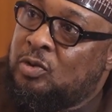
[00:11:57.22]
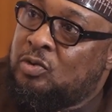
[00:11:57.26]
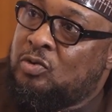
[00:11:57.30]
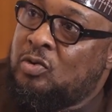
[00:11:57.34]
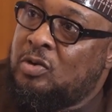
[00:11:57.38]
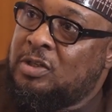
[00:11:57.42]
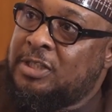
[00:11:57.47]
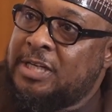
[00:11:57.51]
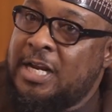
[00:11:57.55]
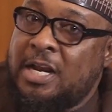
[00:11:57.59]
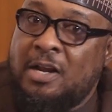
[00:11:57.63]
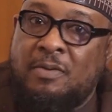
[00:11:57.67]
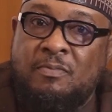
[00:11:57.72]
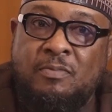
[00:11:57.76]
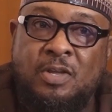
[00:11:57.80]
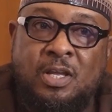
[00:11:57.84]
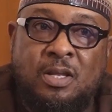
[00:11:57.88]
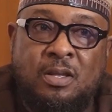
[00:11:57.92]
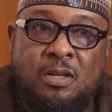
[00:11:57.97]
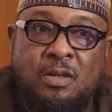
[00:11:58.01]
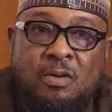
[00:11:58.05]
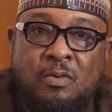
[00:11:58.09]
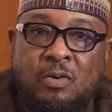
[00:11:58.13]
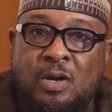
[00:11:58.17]
So tell
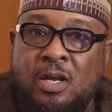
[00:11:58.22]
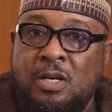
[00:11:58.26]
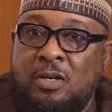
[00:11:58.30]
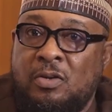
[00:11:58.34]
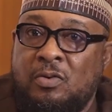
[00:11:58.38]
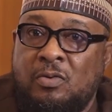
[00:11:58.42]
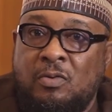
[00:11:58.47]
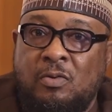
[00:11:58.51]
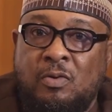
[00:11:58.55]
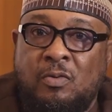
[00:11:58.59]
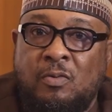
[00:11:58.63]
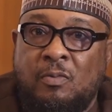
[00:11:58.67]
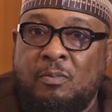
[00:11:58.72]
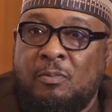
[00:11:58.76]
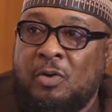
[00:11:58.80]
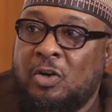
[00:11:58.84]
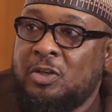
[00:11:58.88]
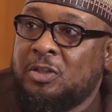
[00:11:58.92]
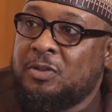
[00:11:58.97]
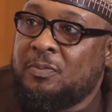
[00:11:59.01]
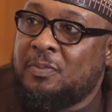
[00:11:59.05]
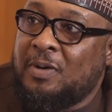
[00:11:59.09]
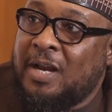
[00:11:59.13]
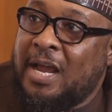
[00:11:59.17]
me, when you
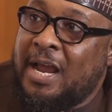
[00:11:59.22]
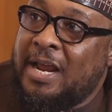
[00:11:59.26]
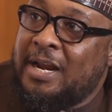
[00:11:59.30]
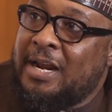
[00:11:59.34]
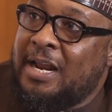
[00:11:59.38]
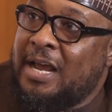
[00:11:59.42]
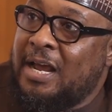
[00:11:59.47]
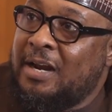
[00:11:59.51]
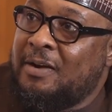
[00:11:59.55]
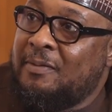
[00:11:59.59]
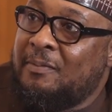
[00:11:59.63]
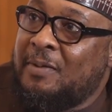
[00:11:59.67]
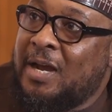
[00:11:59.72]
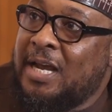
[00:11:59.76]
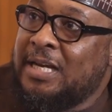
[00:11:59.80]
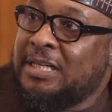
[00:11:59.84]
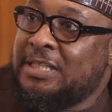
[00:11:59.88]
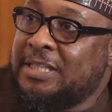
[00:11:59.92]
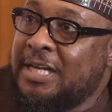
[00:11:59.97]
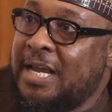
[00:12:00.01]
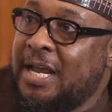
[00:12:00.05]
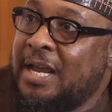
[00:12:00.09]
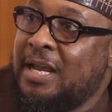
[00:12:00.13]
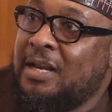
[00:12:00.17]
multiply that by
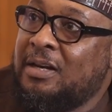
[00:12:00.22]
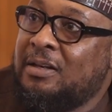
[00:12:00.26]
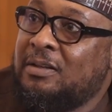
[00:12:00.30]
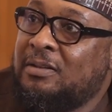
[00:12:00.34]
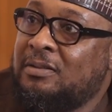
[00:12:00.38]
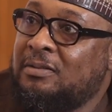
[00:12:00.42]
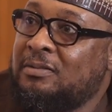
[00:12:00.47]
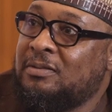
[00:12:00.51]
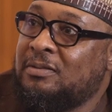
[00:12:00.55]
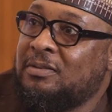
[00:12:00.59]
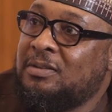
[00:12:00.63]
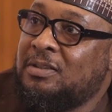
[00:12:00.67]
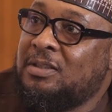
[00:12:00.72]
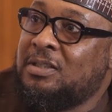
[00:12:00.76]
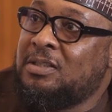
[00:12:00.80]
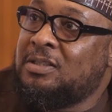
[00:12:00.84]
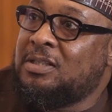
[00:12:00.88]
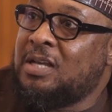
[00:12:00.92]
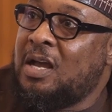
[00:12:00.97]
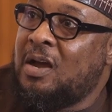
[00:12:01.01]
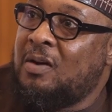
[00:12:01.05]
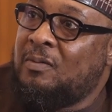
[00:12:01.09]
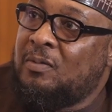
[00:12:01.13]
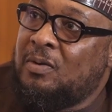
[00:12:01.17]
10,
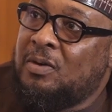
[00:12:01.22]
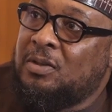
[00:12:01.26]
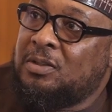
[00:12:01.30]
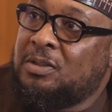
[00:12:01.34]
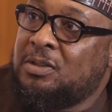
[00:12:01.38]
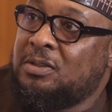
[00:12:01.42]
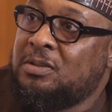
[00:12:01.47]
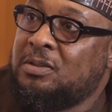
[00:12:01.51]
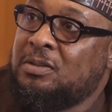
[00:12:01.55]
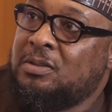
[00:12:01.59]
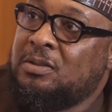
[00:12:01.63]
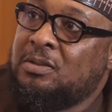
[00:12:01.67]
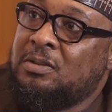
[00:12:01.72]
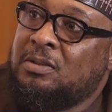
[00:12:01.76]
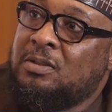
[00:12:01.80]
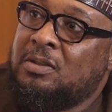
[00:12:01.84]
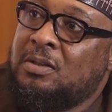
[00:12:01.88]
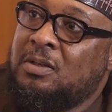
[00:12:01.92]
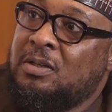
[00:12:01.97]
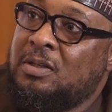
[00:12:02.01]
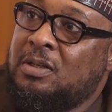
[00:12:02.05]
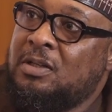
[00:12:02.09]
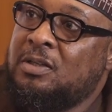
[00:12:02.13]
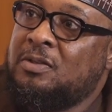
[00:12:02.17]
is how much?
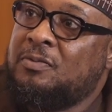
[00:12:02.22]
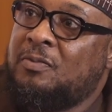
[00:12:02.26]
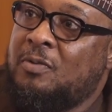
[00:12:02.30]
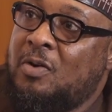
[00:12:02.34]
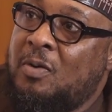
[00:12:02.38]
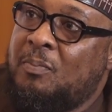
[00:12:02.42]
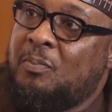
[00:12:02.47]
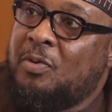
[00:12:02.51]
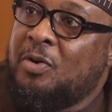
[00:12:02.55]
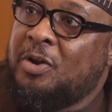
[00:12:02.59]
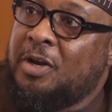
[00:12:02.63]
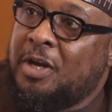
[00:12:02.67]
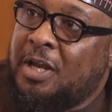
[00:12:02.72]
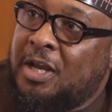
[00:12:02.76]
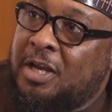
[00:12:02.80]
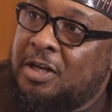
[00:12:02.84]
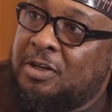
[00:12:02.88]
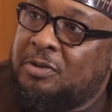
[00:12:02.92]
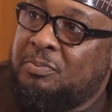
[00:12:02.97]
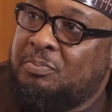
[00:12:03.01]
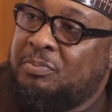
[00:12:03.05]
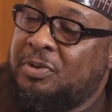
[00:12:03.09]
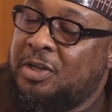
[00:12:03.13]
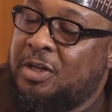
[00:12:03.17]
Is
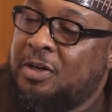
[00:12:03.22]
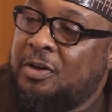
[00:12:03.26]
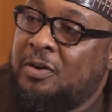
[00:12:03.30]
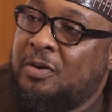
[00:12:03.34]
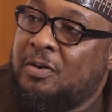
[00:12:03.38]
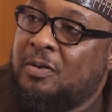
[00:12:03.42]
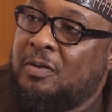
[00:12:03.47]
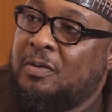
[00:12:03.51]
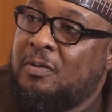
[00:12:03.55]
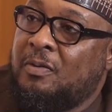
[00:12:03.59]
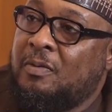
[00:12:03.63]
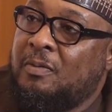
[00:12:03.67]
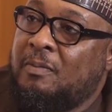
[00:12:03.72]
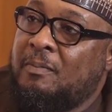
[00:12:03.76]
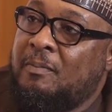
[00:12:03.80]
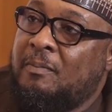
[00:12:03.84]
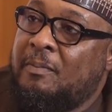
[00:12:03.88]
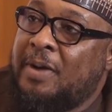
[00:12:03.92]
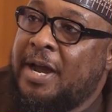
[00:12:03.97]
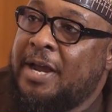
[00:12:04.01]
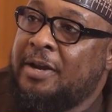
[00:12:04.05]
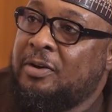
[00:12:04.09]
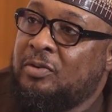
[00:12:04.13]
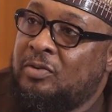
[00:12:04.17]
4.8 billion.
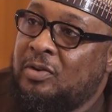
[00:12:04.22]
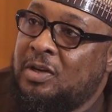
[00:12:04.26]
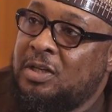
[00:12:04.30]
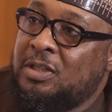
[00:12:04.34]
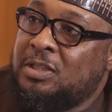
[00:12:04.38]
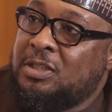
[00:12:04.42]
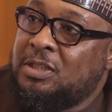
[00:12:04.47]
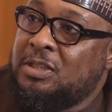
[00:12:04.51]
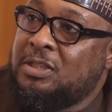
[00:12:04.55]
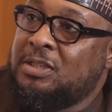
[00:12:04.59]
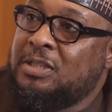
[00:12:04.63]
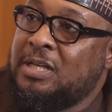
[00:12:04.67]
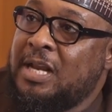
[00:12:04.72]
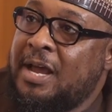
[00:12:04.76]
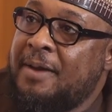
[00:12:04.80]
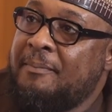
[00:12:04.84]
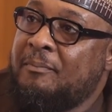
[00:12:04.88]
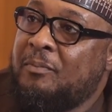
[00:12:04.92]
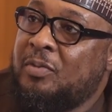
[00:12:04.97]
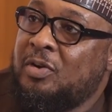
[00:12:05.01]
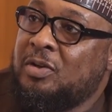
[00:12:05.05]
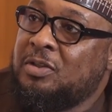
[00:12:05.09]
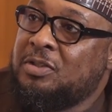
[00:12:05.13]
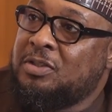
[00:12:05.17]
By 20 is
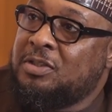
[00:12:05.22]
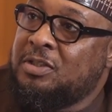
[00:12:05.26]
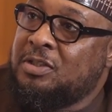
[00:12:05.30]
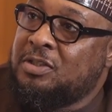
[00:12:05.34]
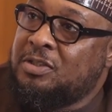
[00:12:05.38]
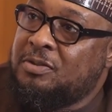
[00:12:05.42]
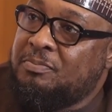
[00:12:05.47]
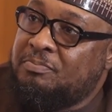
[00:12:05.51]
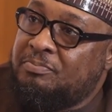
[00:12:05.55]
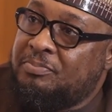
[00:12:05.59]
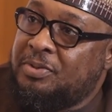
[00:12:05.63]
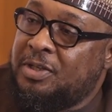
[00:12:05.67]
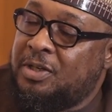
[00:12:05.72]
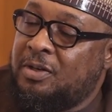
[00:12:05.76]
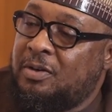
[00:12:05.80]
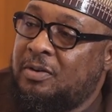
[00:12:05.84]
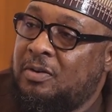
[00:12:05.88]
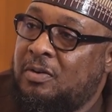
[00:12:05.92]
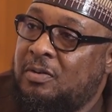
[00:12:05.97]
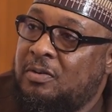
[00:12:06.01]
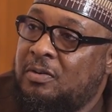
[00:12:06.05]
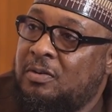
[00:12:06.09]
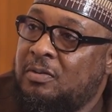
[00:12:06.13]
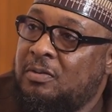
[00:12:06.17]
9.6
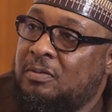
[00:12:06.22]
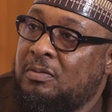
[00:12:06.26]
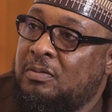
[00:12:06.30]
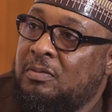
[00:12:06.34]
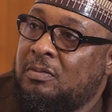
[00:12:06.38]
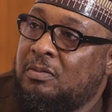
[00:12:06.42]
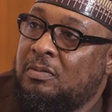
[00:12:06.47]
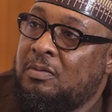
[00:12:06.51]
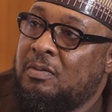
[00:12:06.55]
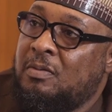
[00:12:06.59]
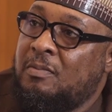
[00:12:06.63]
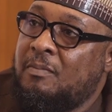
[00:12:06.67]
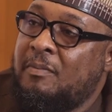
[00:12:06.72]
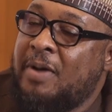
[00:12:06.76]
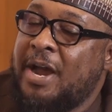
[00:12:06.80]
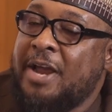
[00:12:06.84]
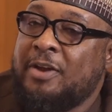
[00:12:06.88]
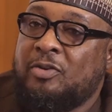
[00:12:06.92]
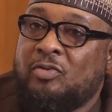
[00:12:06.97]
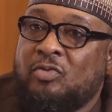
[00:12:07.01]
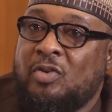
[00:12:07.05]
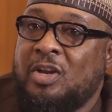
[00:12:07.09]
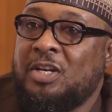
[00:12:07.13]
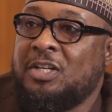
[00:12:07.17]
billion.
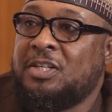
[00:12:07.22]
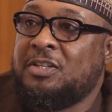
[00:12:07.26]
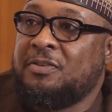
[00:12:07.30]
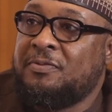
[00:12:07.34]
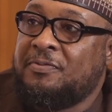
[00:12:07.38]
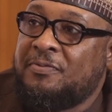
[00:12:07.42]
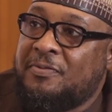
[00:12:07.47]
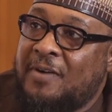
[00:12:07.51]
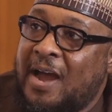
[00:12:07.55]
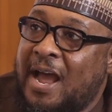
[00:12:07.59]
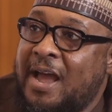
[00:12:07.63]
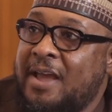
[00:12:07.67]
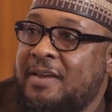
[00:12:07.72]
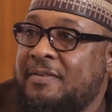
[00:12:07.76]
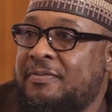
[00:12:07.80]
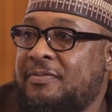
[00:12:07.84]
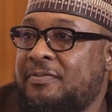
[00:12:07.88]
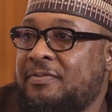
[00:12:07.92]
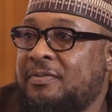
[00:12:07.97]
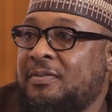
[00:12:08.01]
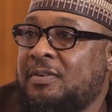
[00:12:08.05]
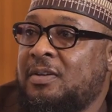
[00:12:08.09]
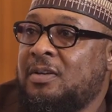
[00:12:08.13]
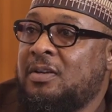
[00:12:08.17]
By 25,
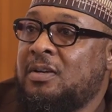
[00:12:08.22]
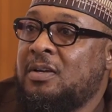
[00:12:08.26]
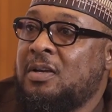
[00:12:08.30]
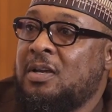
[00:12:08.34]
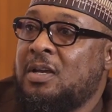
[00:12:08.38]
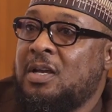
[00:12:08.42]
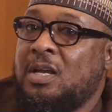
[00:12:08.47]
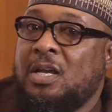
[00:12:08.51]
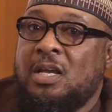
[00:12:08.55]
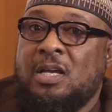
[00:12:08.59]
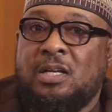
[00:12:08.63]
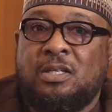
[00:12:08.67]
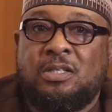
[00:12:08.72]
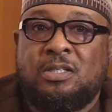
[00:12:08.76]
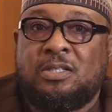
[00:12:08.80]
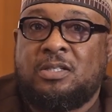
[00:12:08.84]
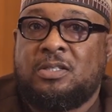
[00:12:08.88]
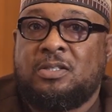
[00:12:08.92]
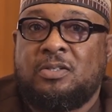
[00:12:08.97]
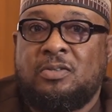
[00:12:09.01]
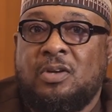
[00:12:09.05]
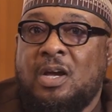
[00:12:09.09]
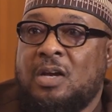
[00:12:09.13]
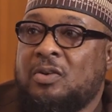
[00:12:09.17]

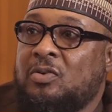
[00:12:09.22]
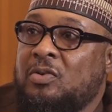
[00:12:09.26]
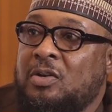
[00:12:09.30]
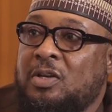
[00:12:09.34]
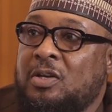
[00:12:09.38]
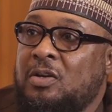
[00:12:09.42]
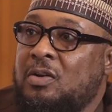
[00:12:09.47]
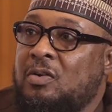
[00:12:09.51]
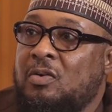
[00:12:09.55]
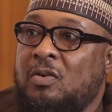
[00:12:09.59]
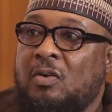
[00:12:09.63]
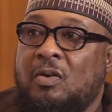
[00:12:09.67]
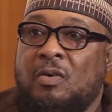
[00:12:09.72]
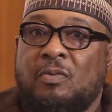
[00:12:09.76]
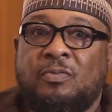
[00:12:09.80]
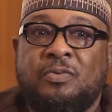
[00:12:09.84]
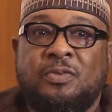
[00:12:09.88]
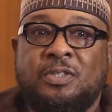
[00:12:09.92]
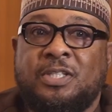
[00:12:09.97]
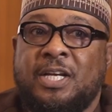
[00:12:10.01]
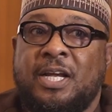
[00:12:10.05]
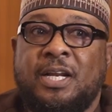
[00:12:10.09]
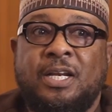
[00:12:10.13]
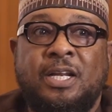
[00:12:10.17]
you are talking of
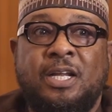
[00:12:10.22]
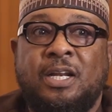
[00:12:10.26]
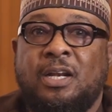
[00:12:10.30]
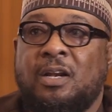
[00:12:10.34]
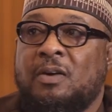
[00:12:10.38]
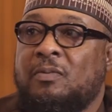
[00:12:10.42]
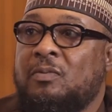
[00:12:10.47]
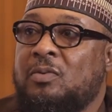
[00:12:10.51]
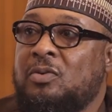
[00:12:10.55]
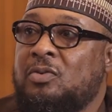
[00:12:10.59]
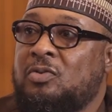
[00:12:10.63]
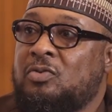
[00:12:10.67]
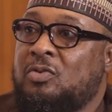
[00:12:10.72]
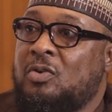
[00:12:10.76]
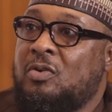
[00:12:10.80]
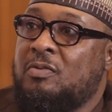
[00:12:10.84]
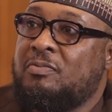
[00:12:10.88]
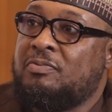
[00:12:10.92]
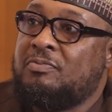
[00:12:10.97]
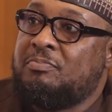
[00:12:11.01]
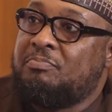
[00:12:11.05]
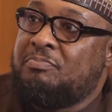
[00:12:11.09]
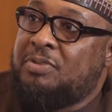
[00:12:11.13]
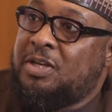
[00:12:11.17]
10, 11, 12
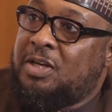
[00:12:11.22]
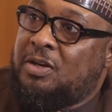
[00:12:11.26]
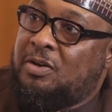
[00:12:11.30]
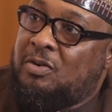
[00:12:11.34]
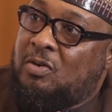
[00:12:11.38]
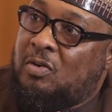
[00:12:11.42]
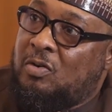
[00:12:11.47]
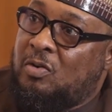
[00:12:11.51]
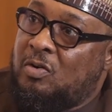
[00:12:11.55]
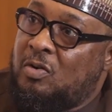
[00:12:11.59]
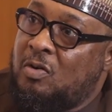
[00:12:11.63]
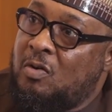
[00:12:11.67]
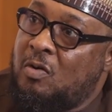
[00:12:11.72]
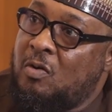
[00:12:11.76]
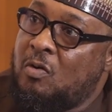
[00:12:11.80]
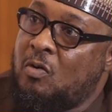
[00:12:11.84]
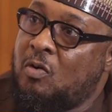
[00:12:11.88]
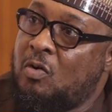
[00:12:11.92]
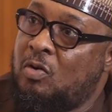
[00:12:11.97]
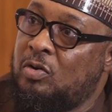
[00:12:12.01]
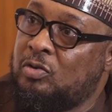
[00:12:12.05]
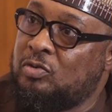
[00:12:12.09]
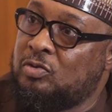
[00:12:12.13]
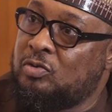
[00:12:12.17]
billion
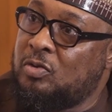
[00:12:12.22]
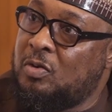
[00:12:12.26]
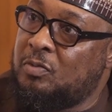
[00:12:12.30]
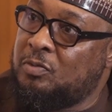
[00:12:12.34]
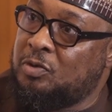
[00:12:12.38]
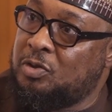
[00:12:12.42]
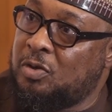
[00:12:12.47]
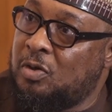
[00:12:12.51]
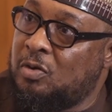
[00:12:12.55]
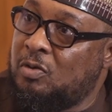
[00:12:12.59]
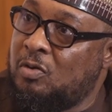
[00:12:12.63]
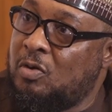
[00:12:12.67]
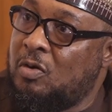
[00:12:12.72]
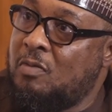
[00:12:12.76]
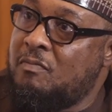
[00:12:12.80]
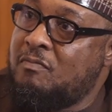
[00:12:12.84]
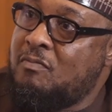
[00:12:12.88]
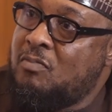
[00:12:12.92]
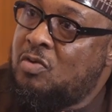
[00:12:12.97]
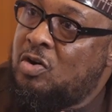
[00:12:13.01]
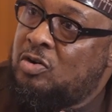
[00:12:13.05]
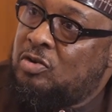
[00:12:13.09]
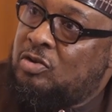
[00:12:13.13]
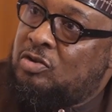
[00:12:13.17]
consumption of
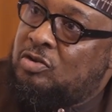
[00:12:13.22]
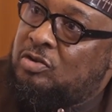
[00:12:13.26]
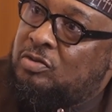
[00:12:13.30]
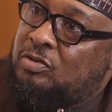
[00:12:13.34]
month.